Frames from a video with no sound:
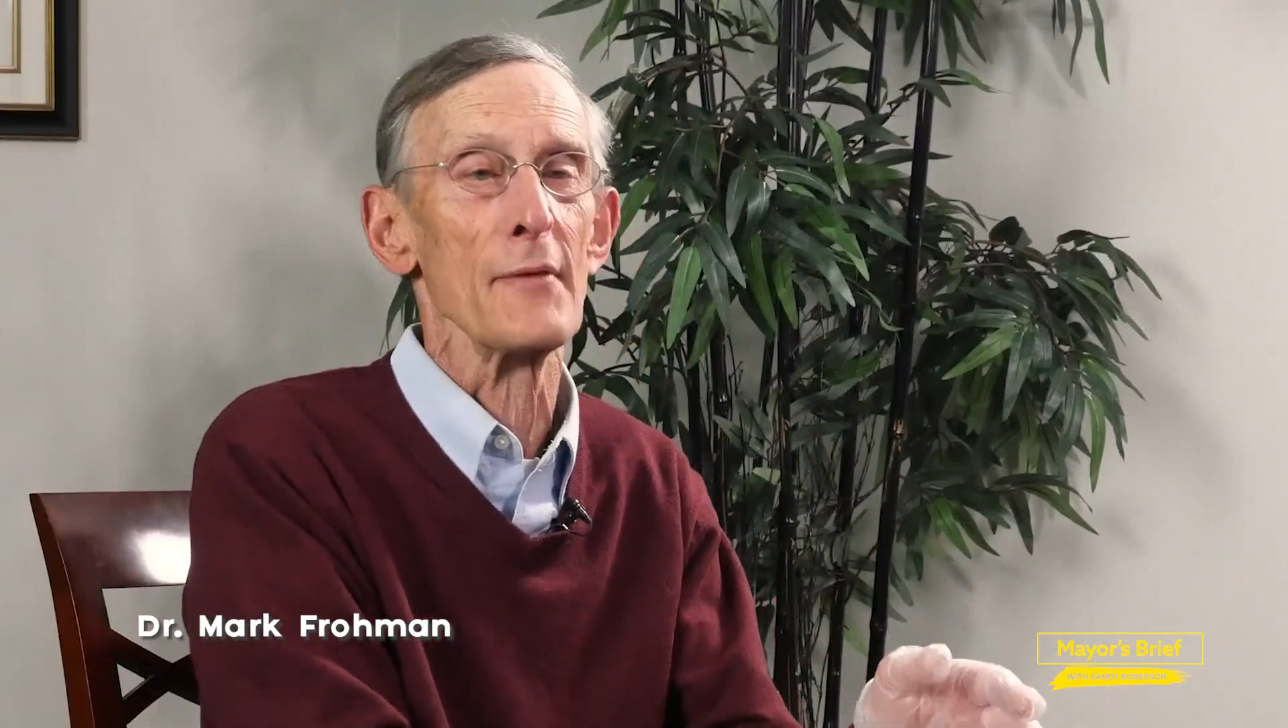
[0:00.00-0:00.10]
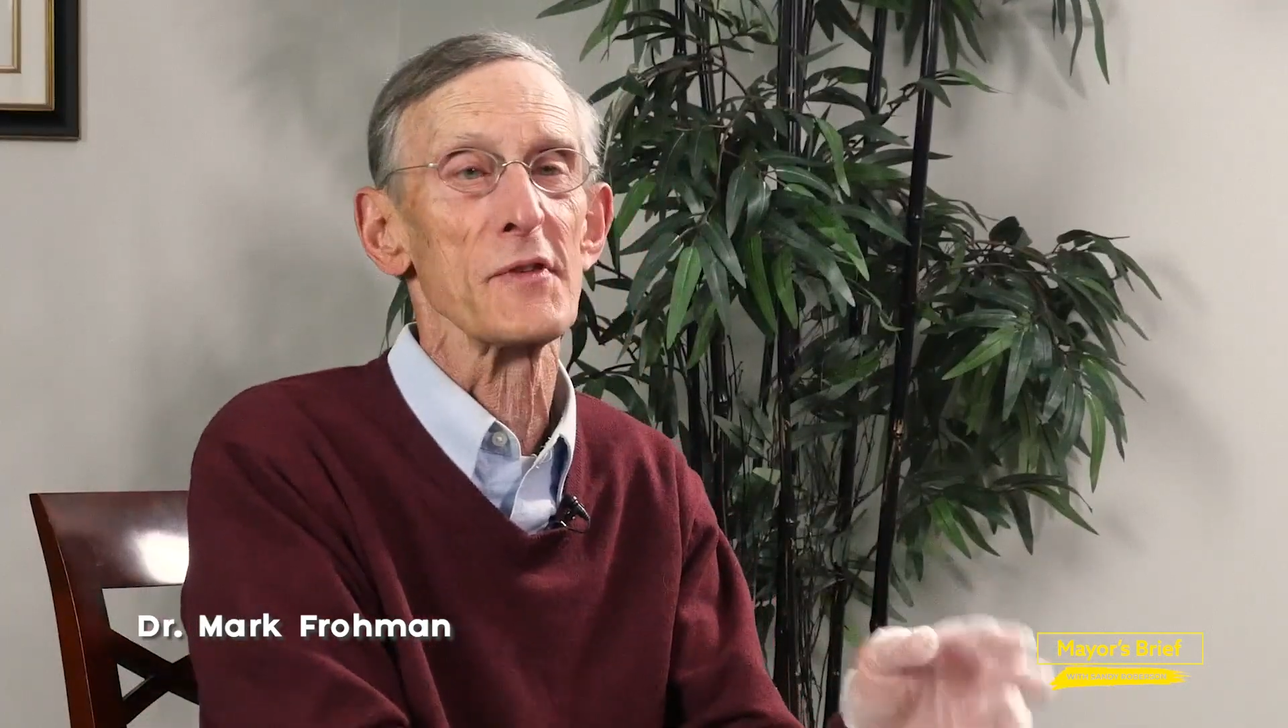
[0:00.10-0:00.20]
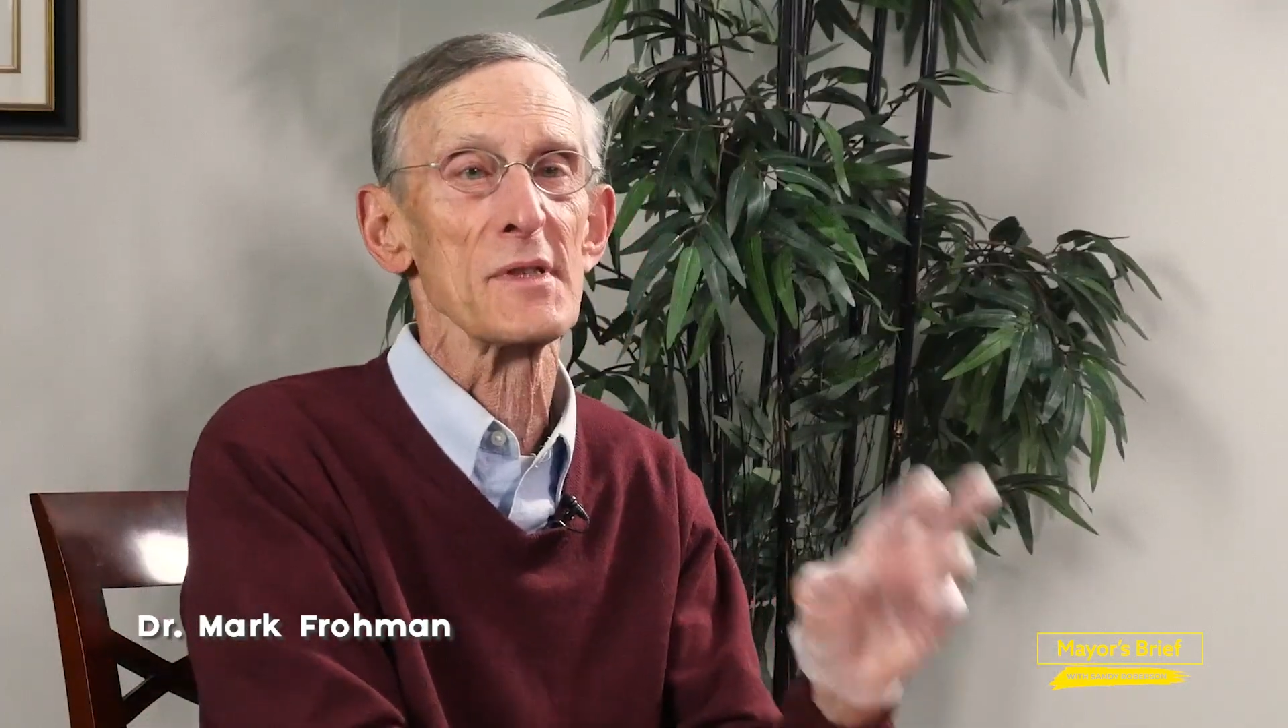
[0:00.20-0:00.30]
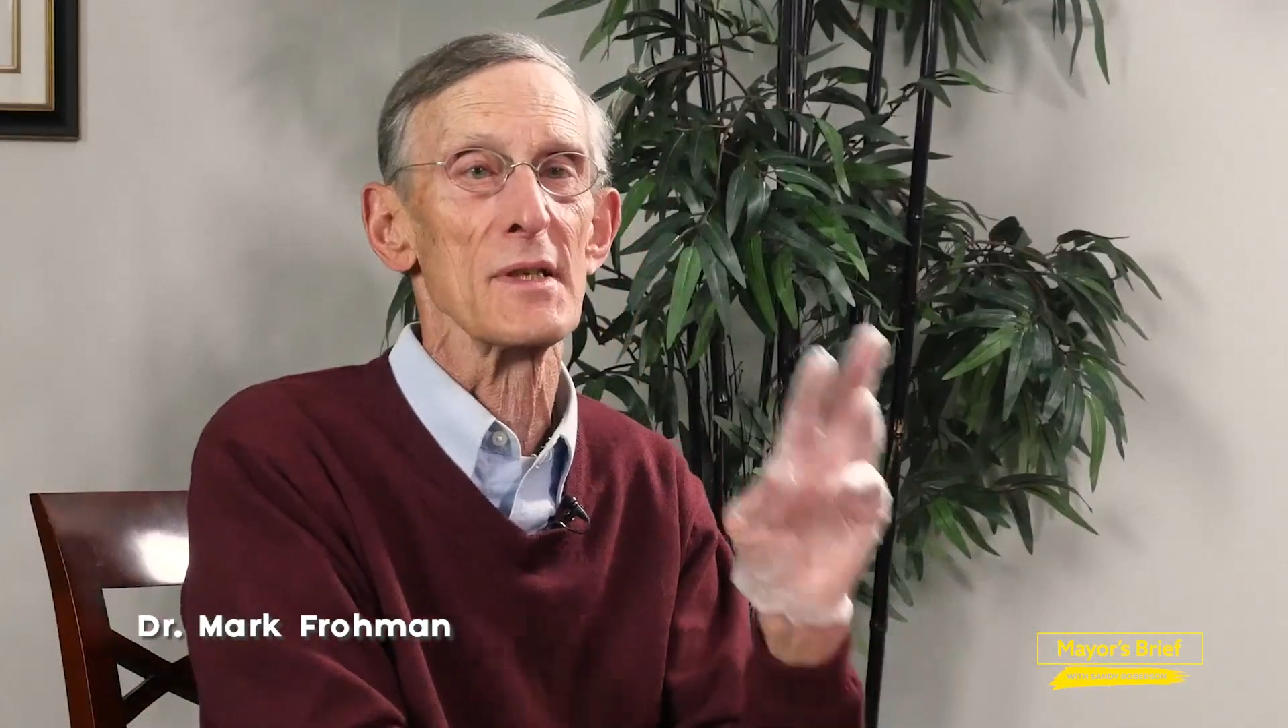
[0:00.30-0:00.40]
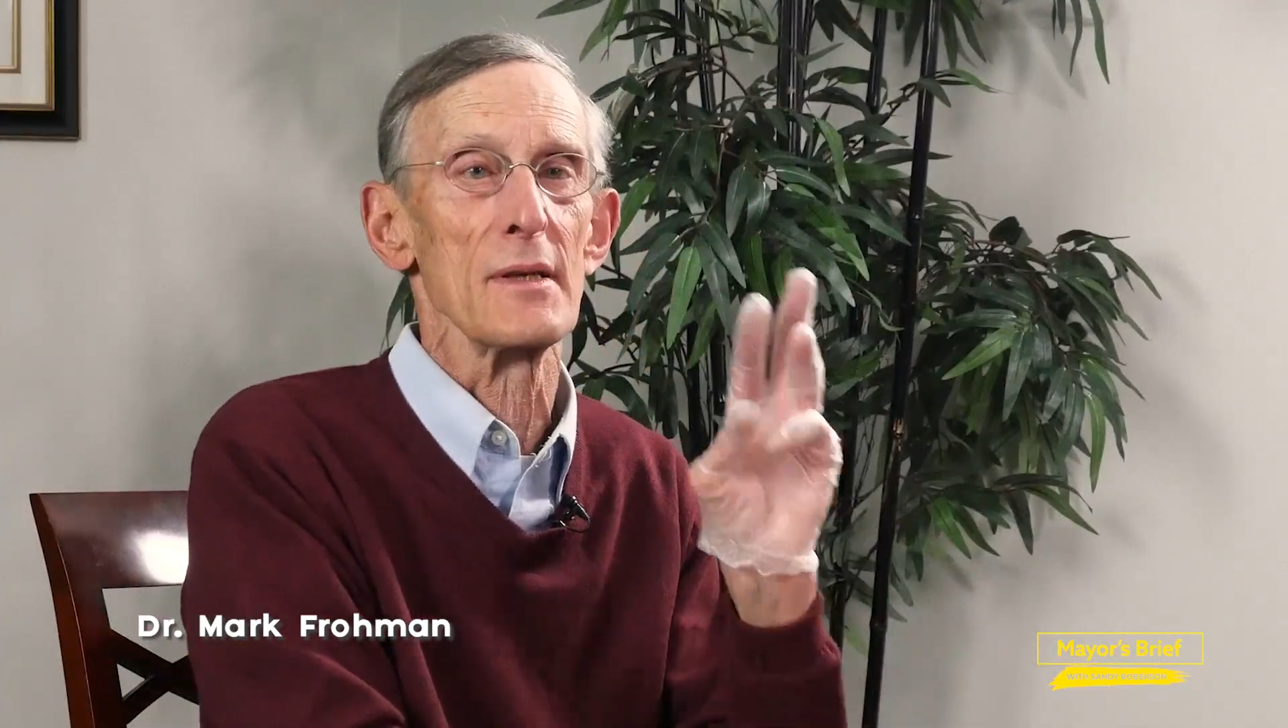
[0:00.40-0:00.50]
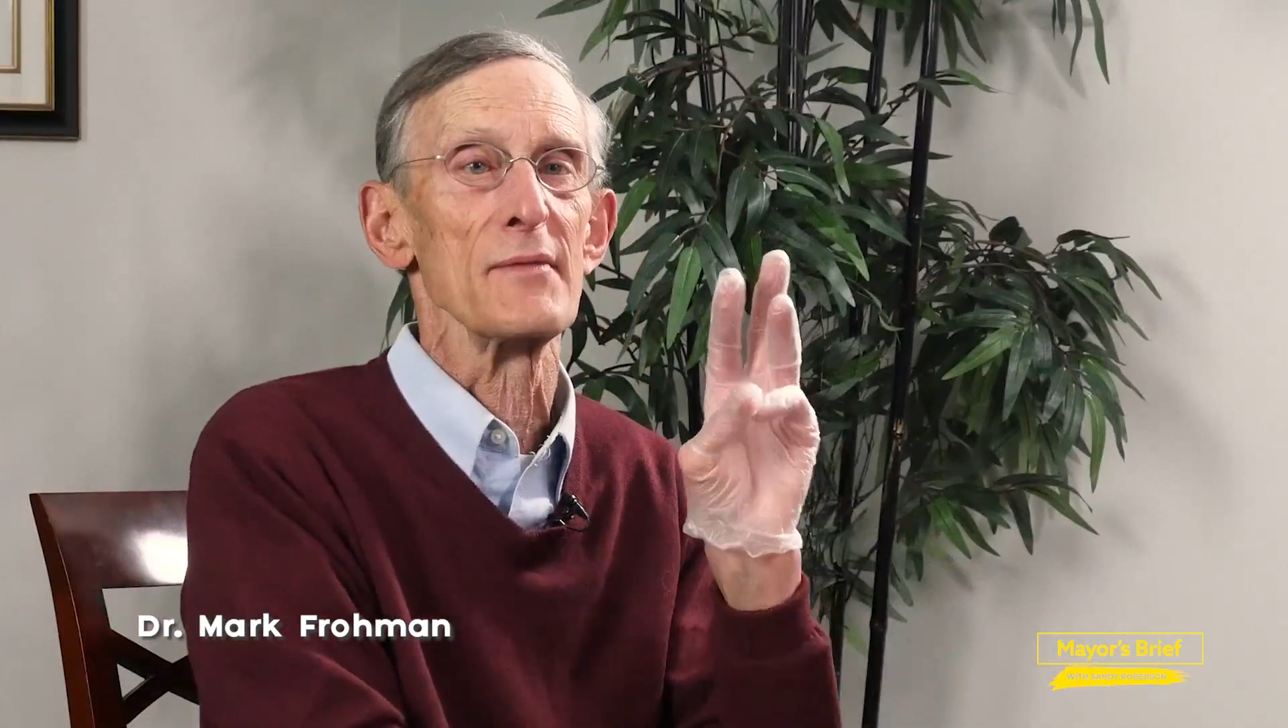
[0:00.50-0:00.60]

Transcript: efforts that